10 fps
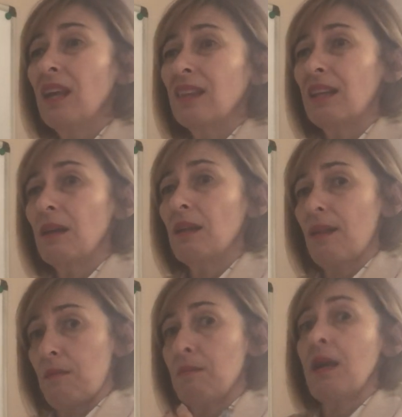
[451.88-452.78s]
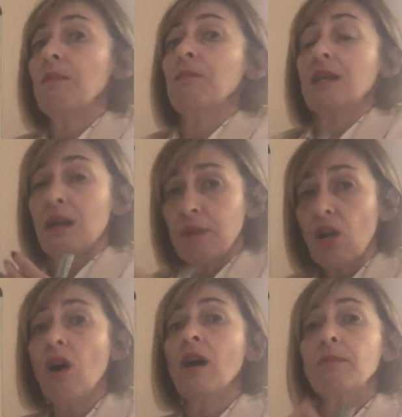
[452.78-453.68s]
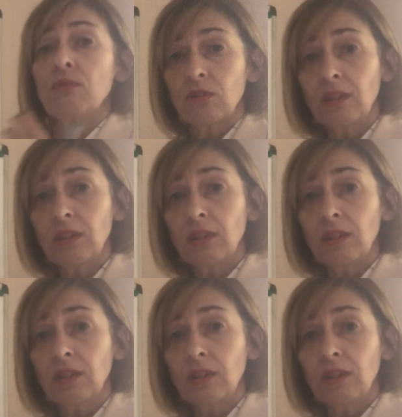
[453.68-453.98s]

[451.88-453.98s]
that are maybe becoming hyper or